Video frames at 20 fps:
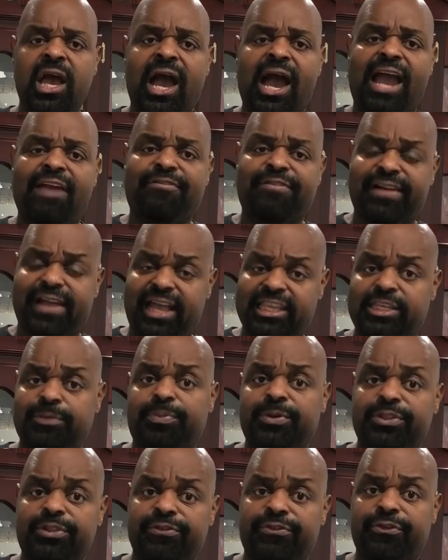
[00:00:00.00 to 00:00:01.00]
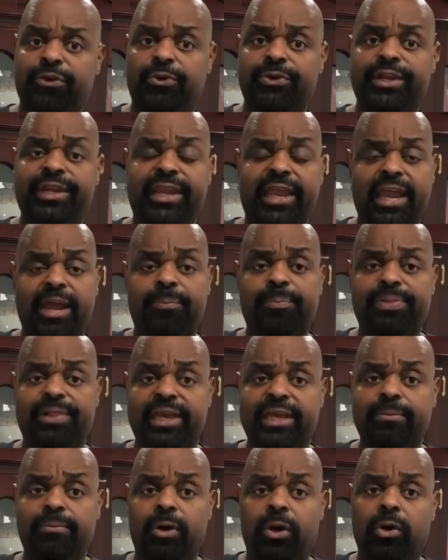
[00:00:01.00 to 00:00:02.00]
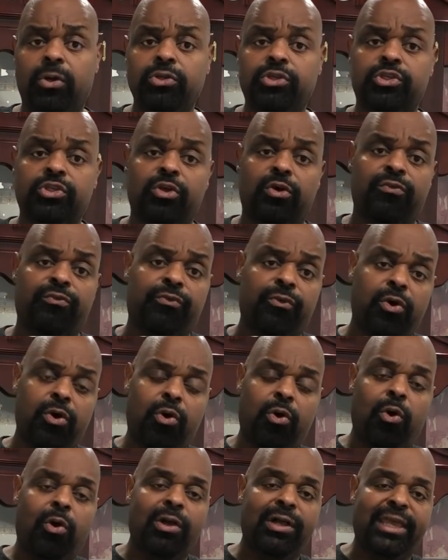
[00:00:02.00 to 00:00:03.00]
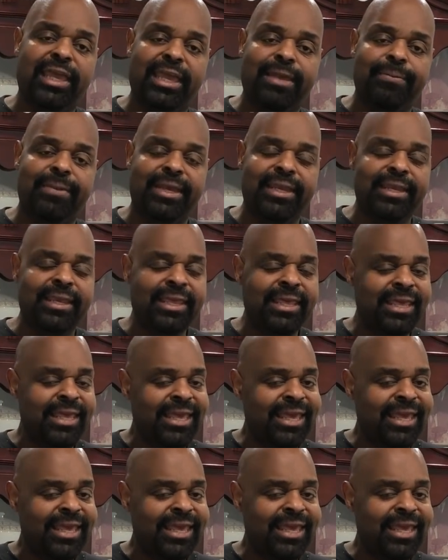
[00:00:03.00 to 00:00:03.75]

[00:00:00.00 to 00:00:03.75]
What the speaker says: I forgot to put the phone in airplane mode, so a phone call came in